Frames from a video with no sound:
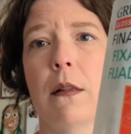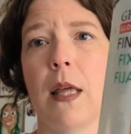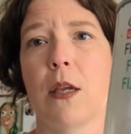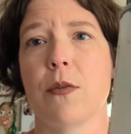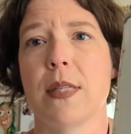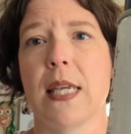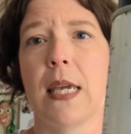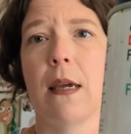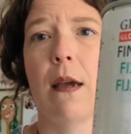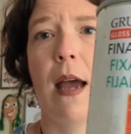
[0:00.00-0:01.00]
let you
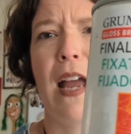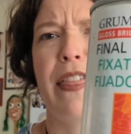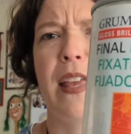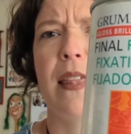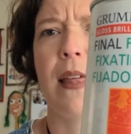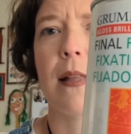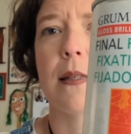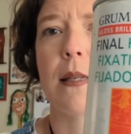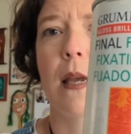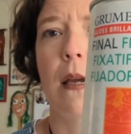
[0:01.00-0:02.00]
see. I think
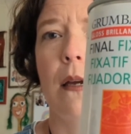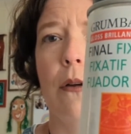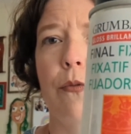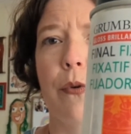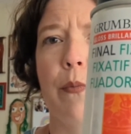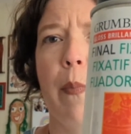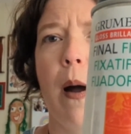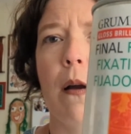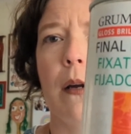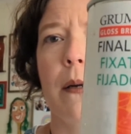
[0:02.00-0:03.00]
that's
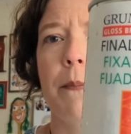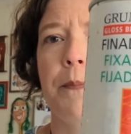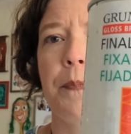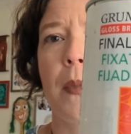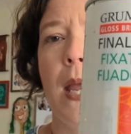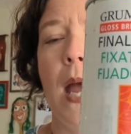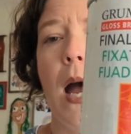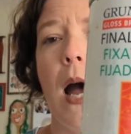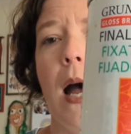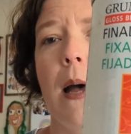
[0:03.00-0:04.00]
Groombacker.
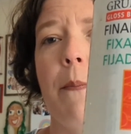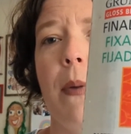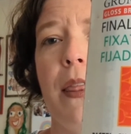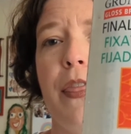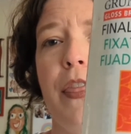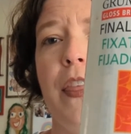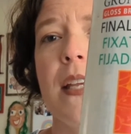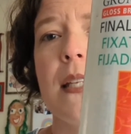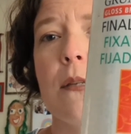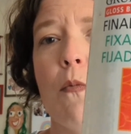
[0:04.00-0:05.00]
This